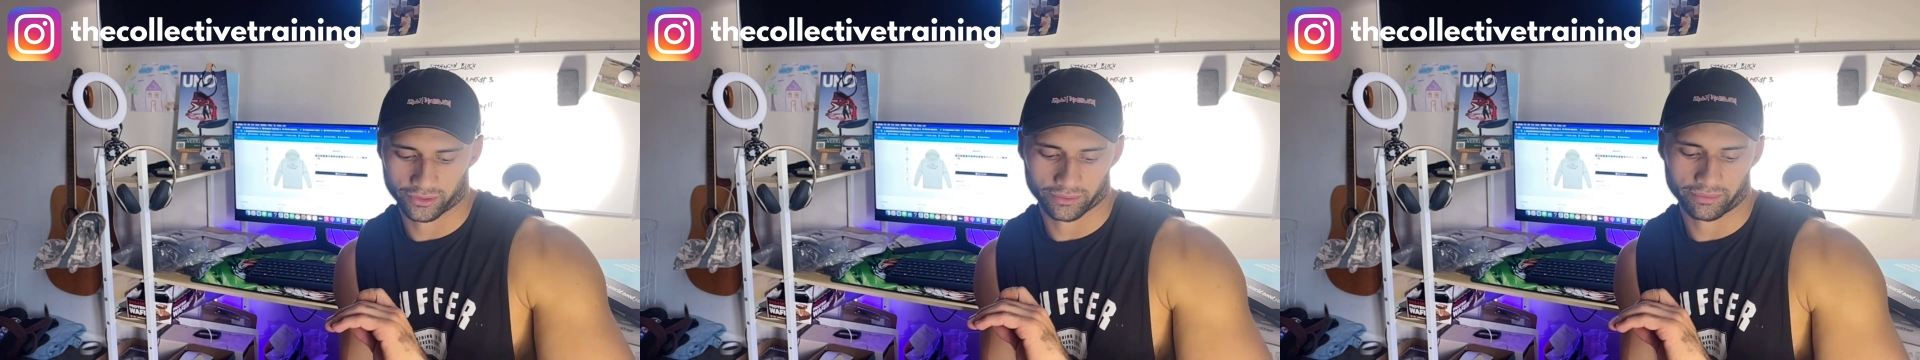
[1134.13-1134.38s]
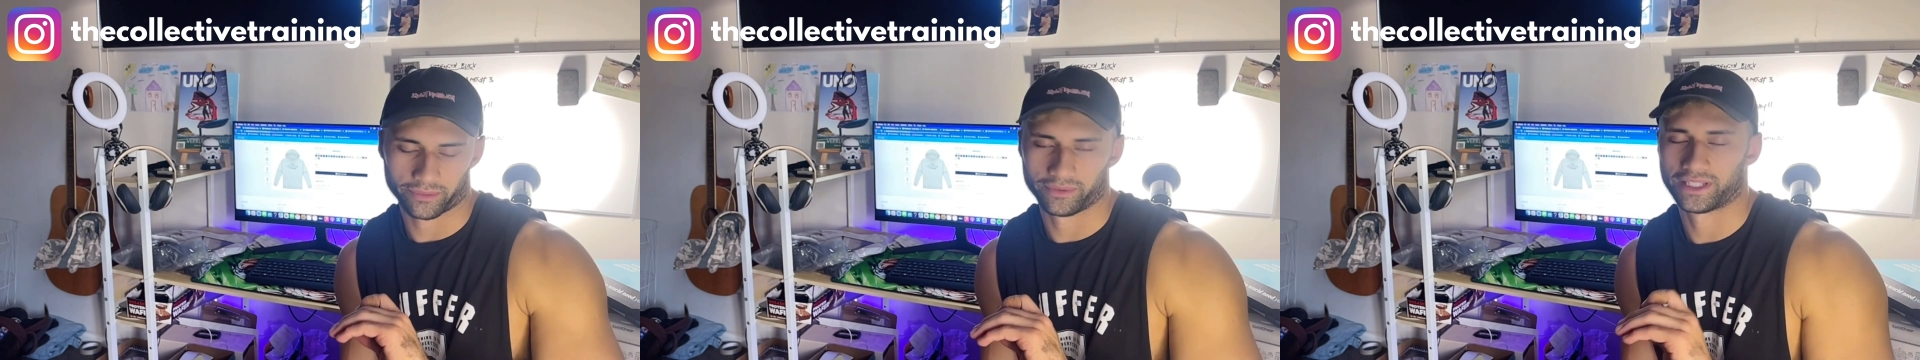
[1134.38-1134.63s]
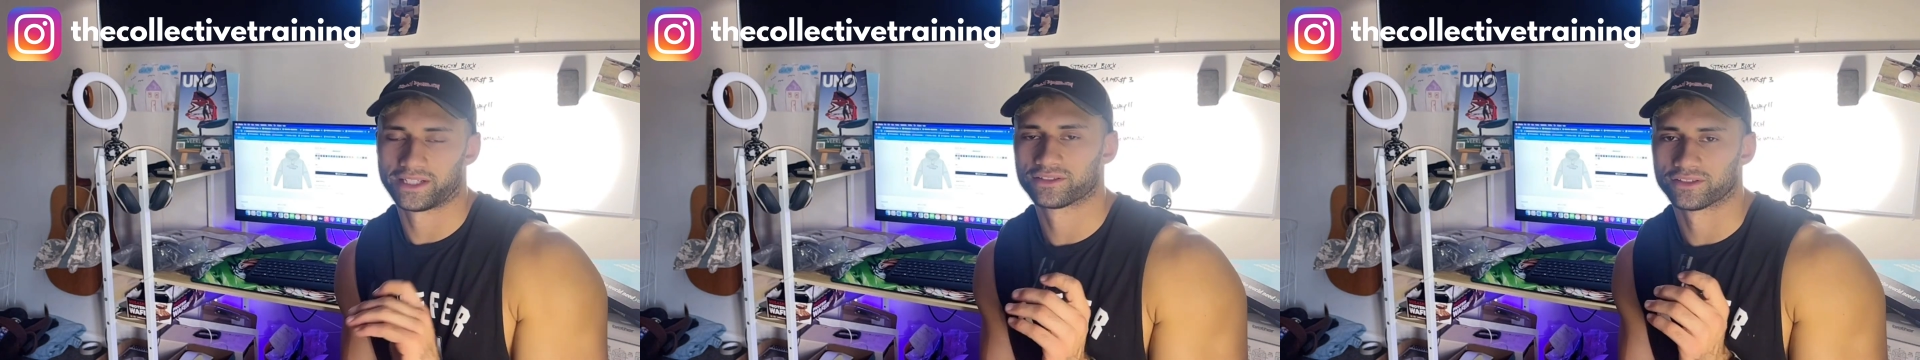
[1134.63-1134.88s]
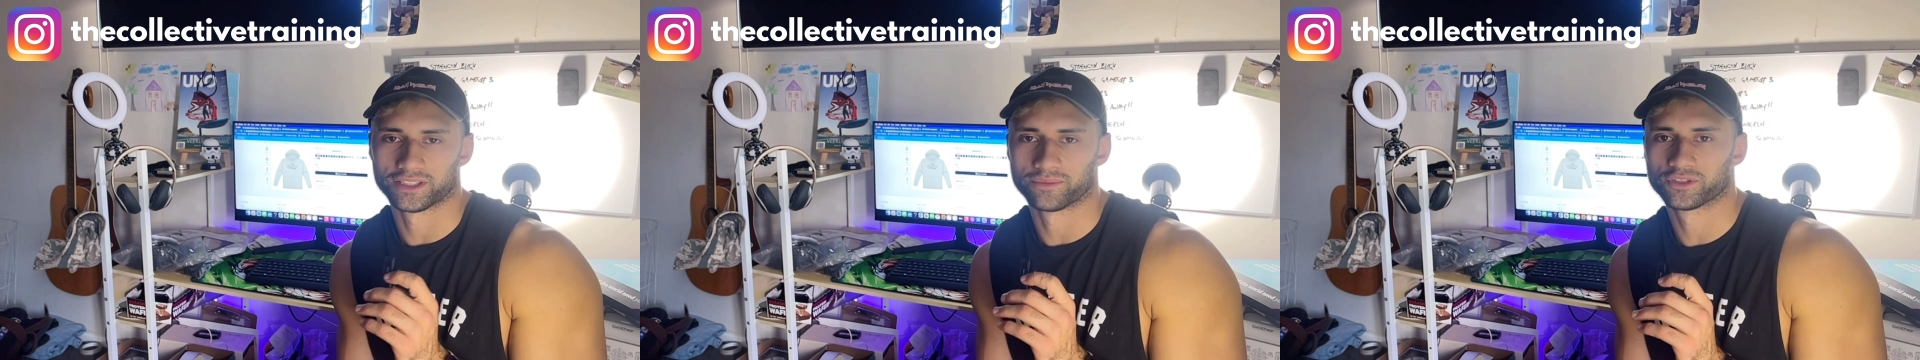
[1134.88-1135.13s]
it'll probably last
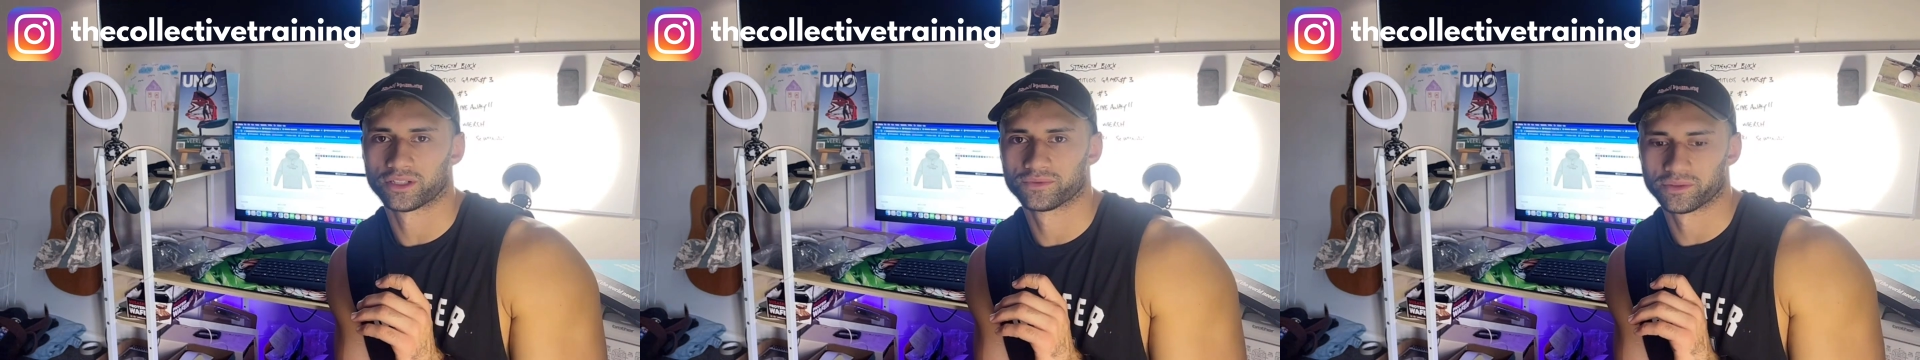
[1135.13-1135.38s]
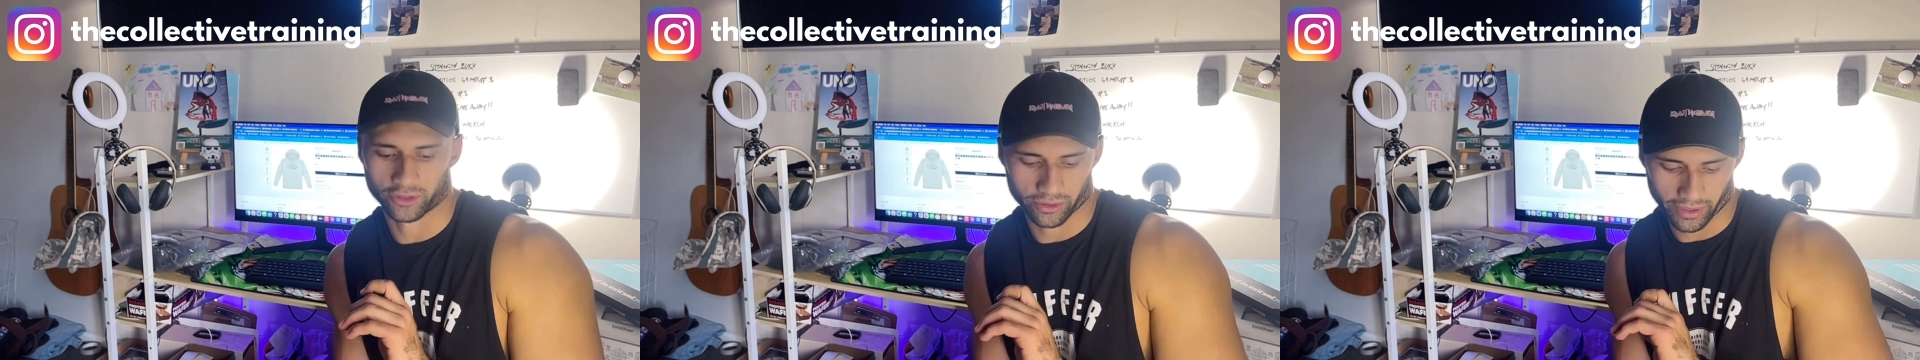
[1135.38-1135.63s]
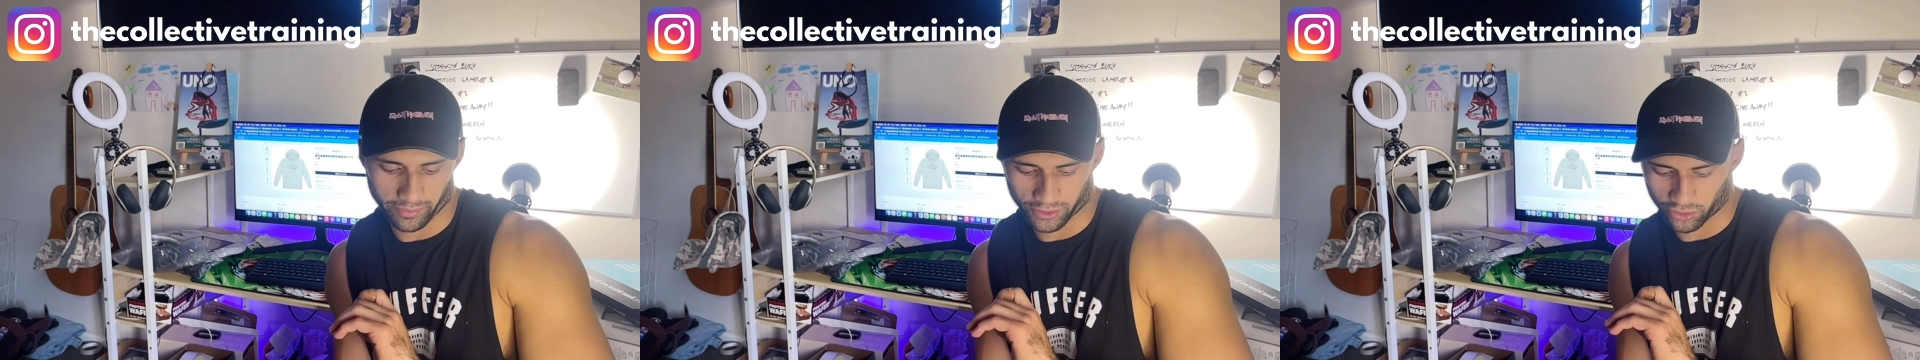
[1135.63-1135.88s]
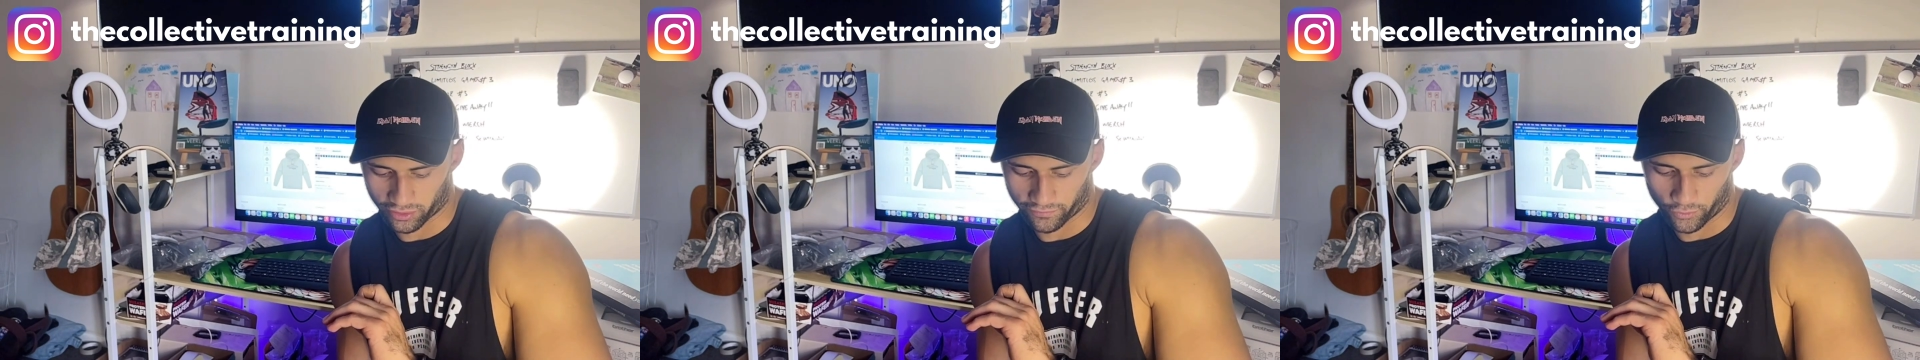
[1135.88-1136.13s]
till sometime tomorrow, maybe
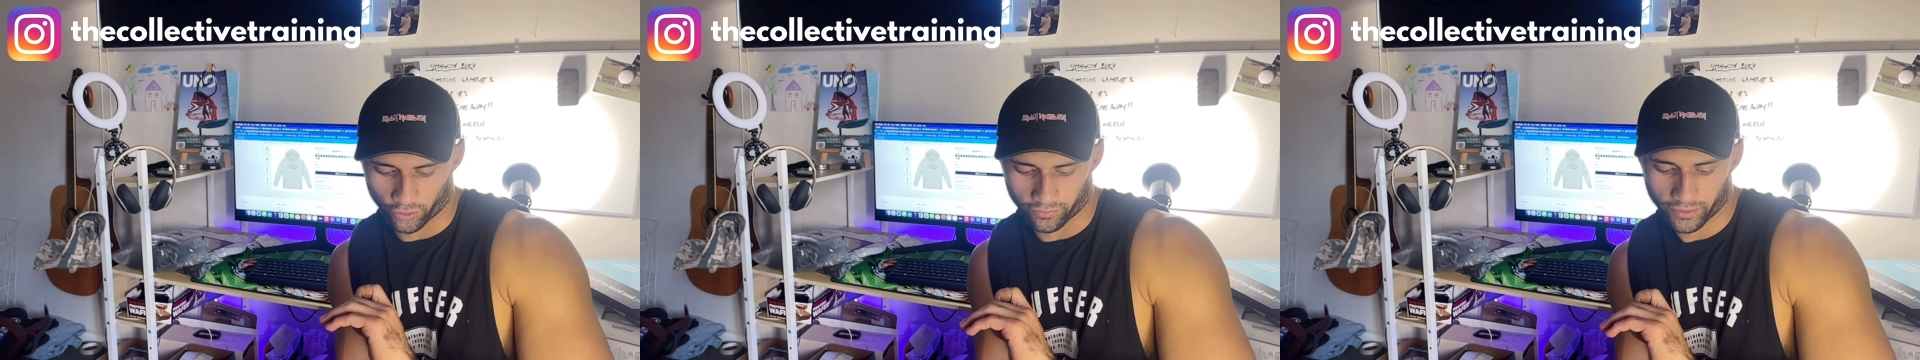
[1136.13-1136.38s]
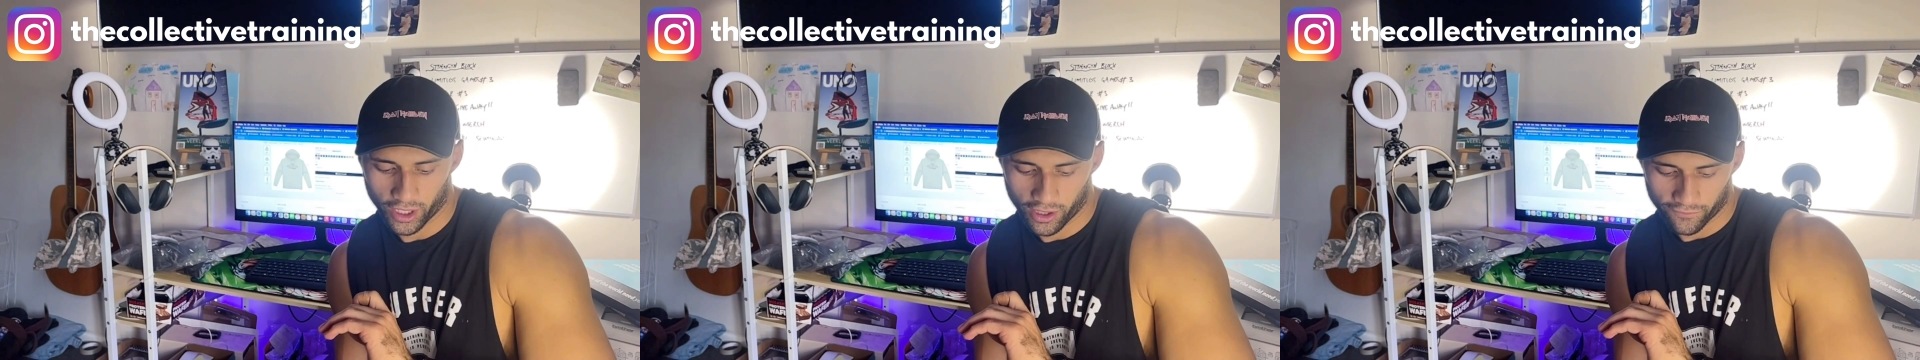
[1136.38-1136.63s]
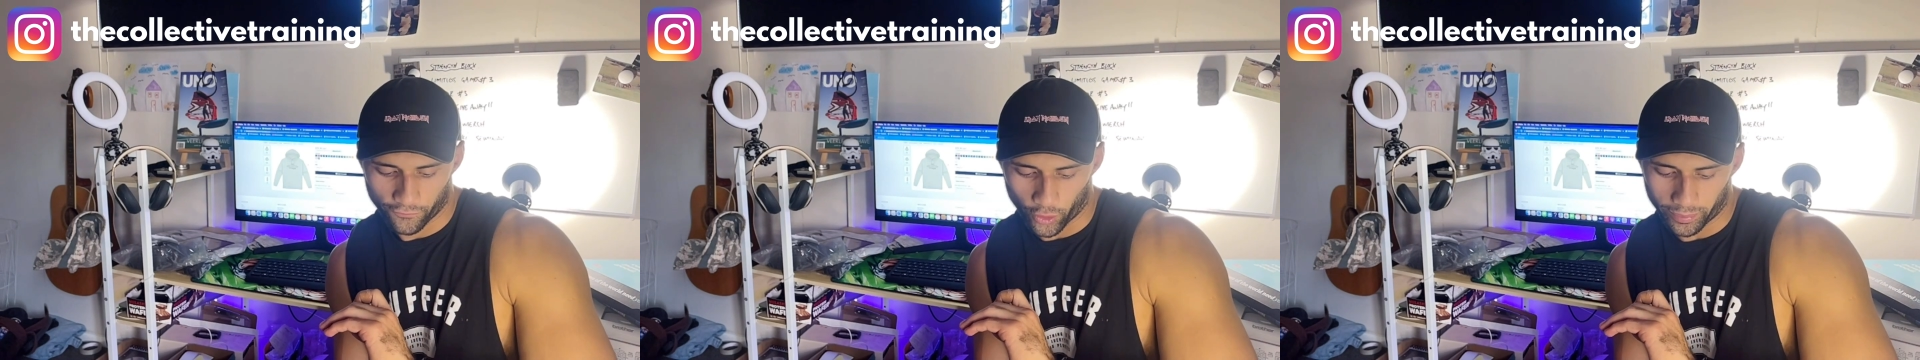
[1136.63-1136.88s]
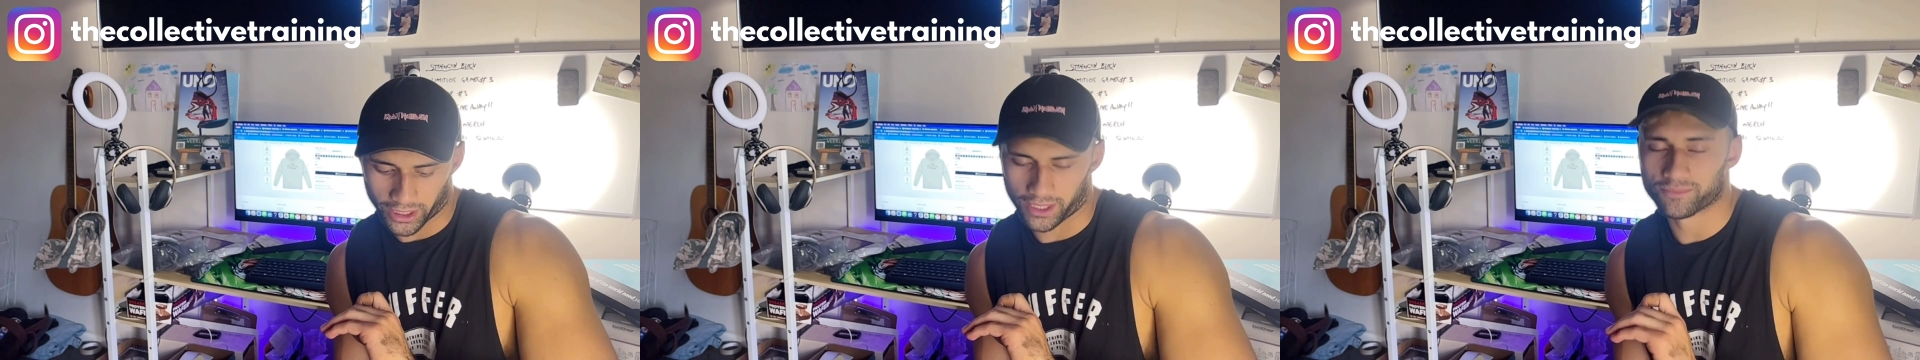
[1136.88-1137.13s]
till the 4
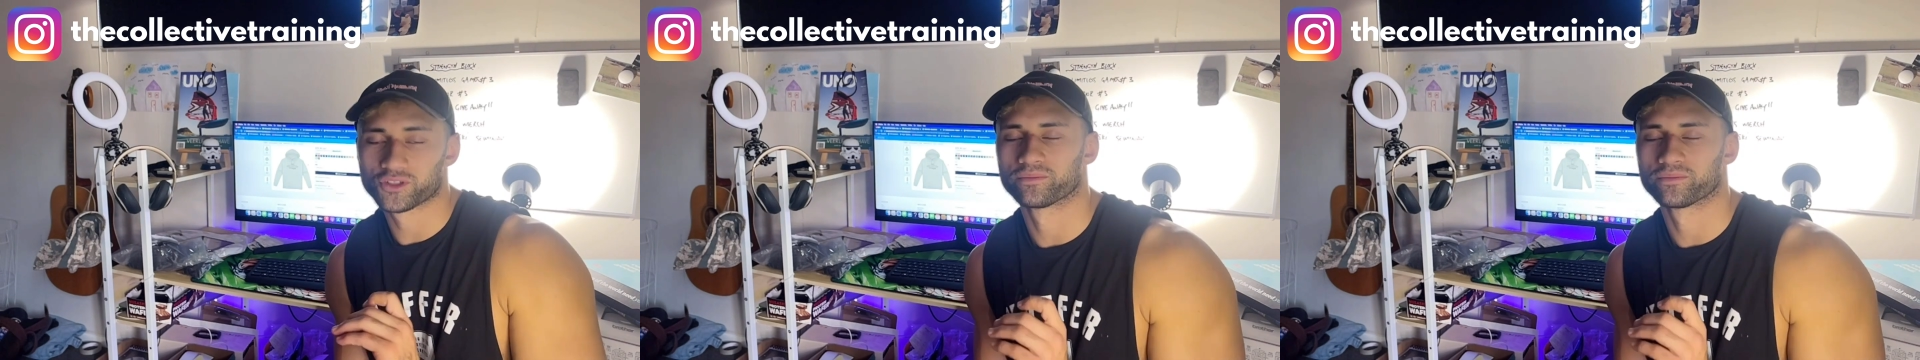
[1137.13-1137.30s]
p.m.